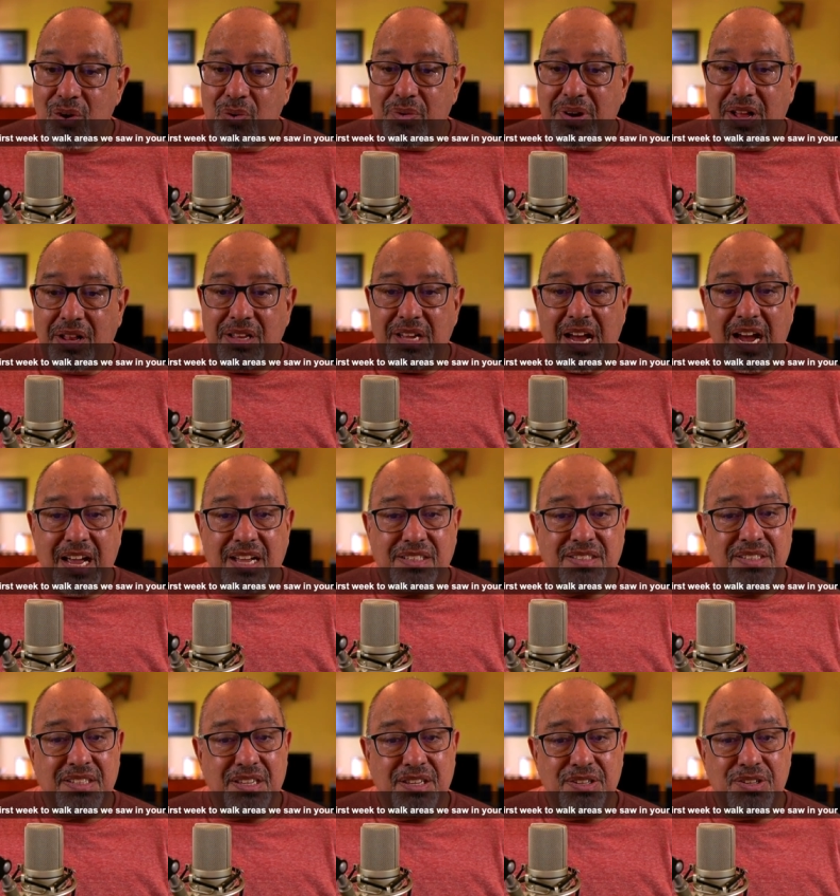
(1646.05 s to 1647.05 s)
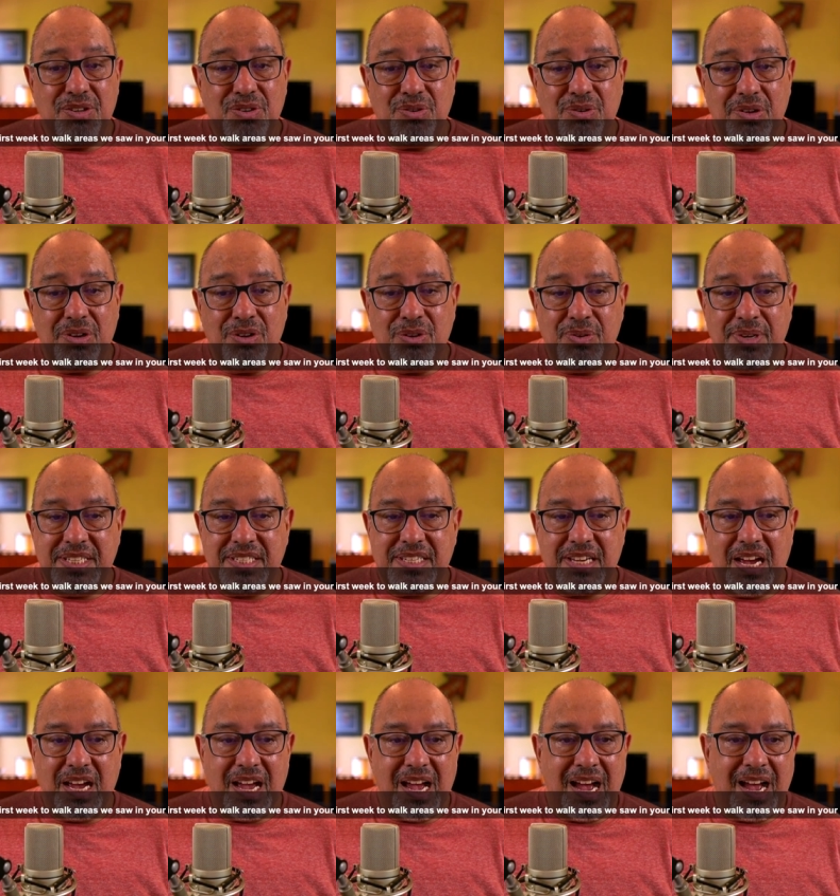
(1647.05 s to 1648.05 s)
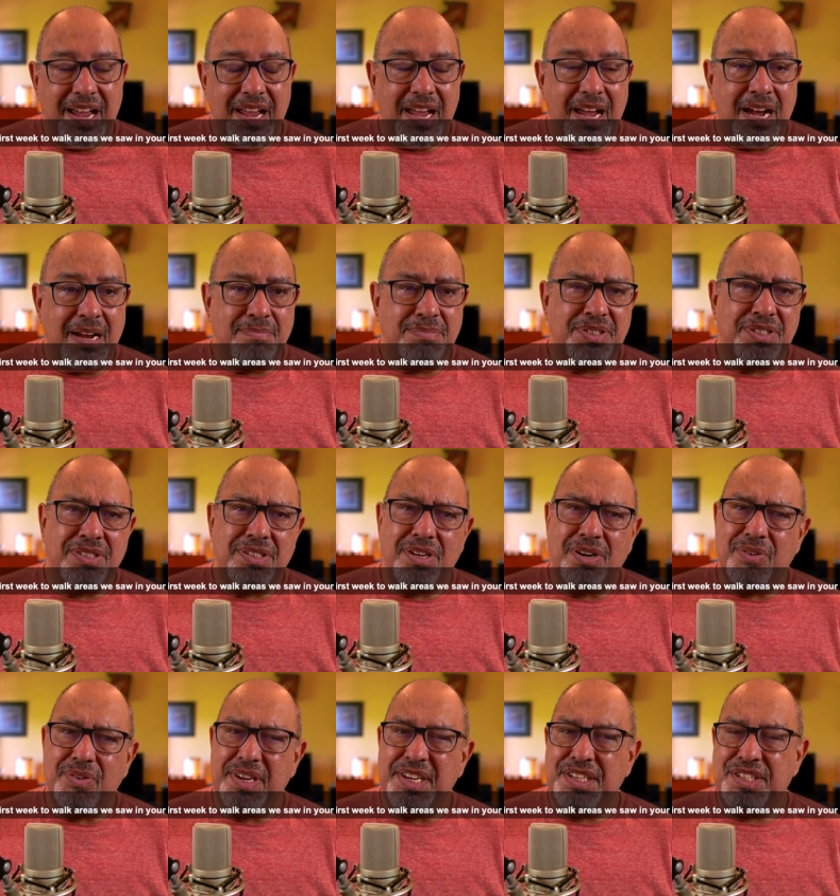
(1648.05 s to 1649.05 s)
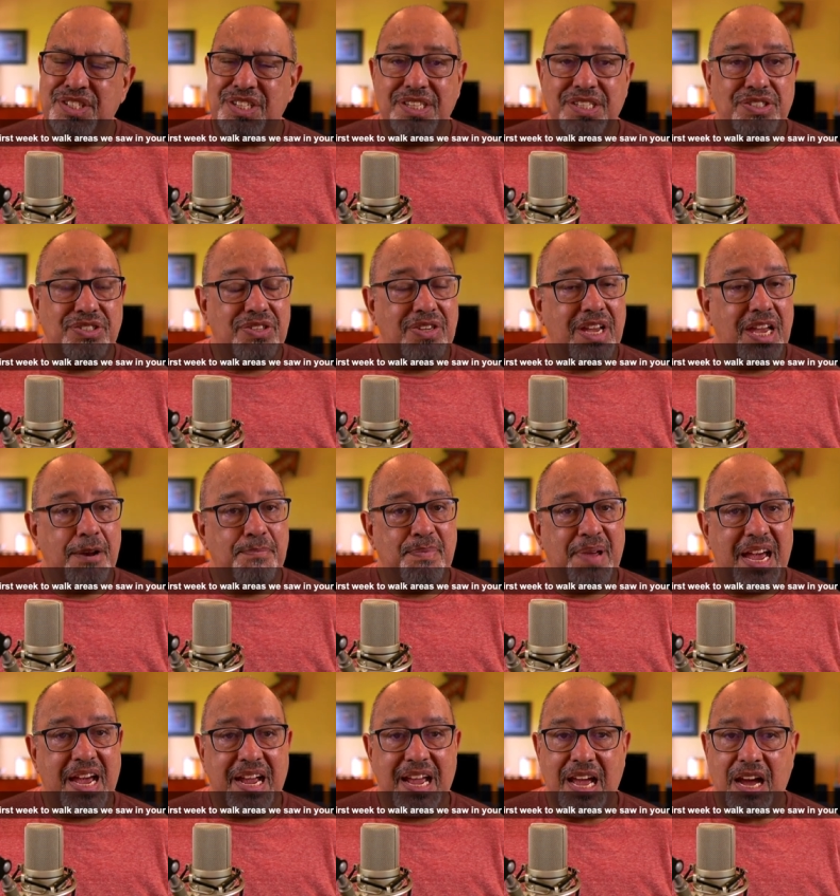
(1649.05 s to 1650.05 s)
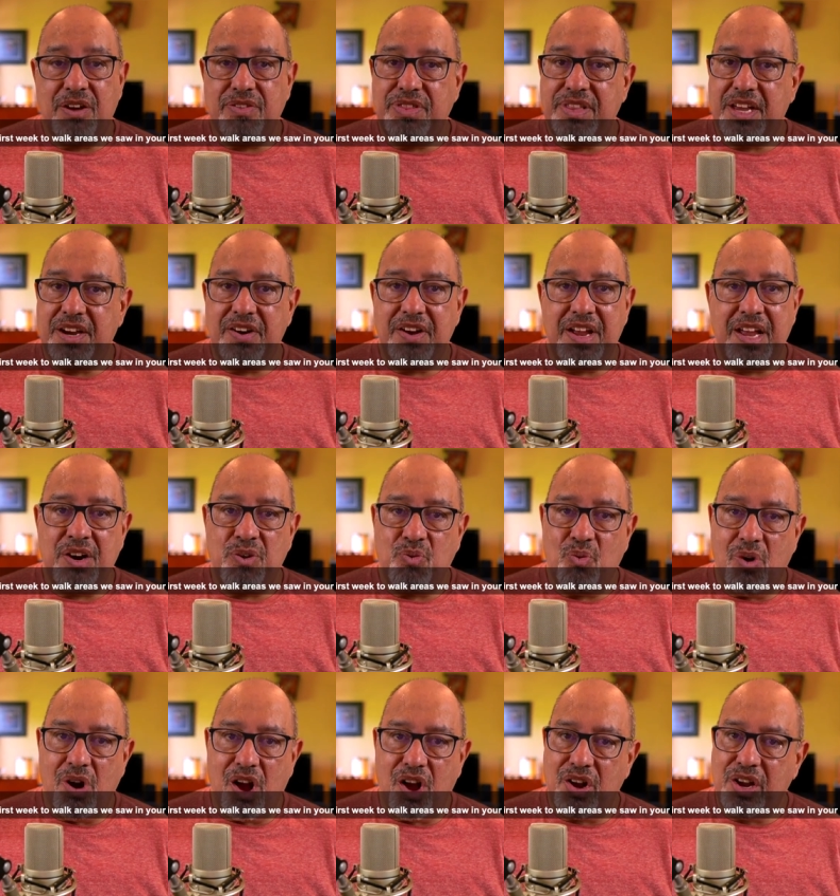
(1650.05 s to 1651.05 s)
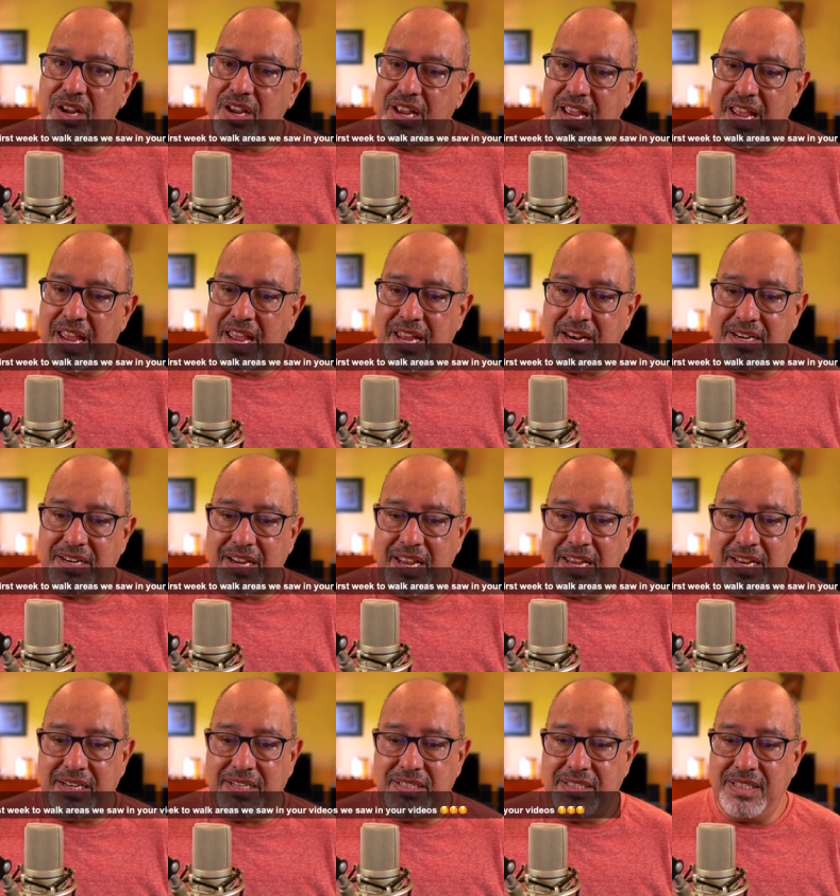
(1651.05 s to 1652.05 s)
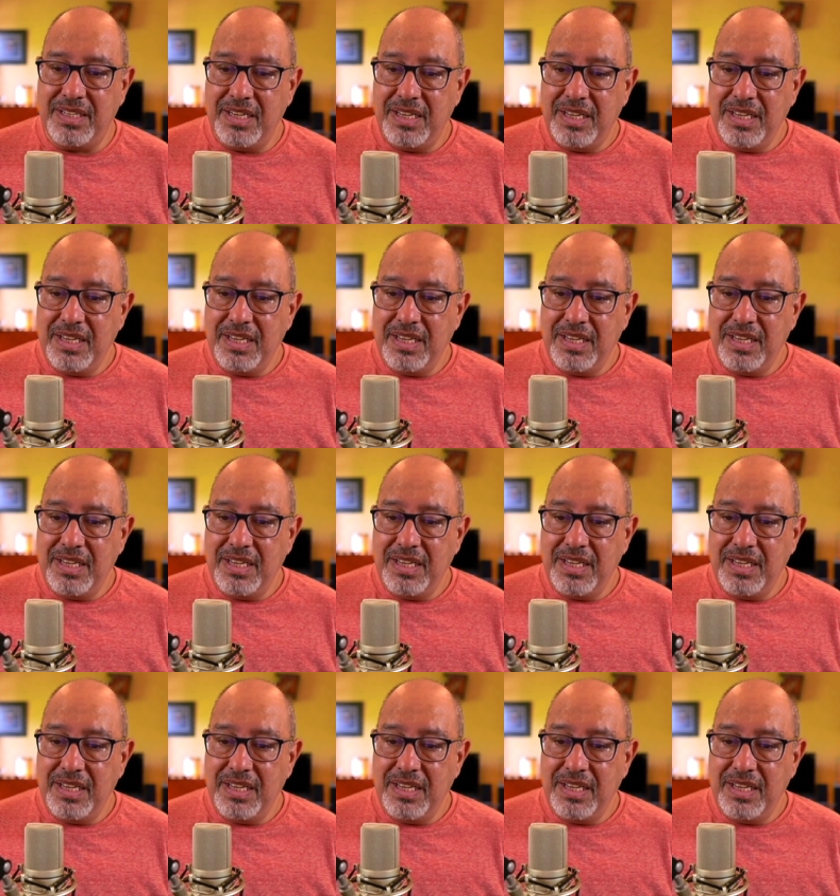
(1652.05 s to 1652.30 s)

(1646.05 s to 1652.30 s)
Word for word: Well, I'll tell you, Luisa, I am so itching to get back out there and walk and and